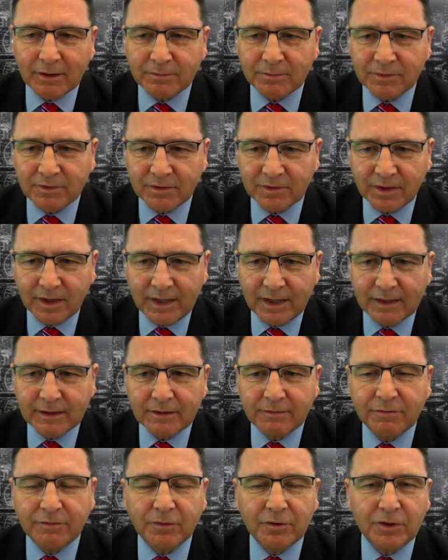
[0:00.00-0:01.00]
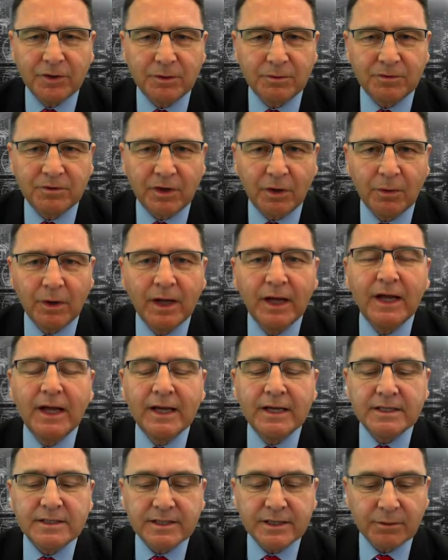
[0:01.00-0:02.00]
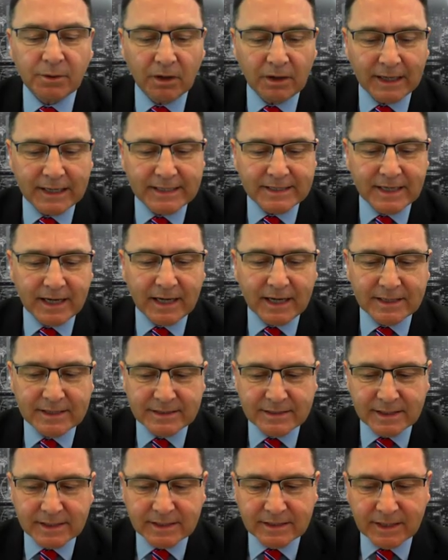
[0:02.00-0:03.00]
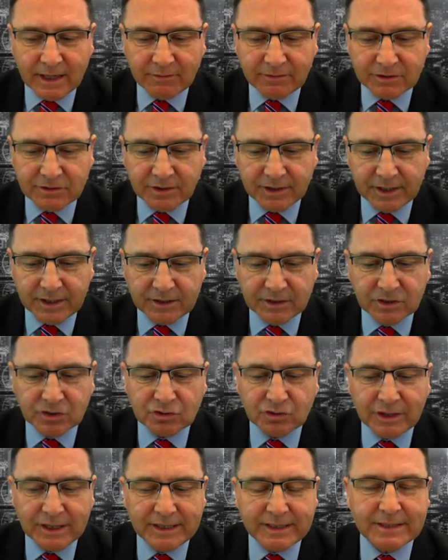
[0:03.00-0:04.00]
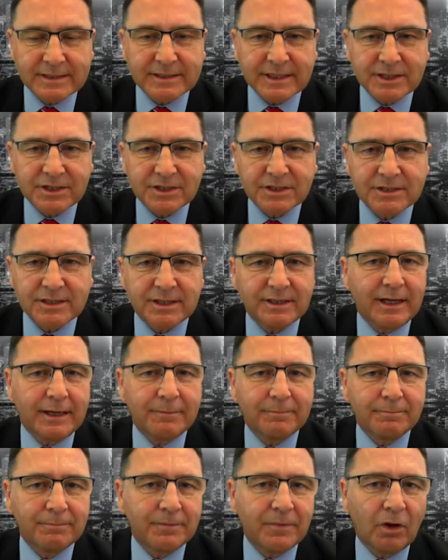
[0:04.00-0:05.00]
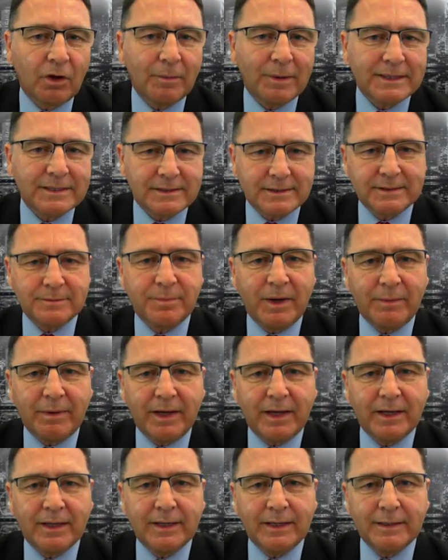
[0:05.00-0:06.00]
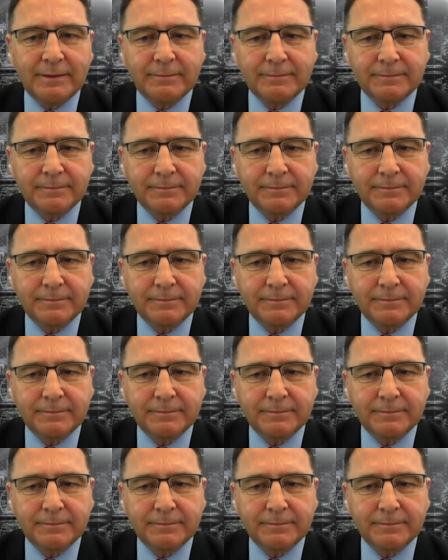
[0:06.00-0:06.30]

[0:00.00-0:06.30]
I'm here for you. So see you all later and have a trading session till then. All the best. Bye bye.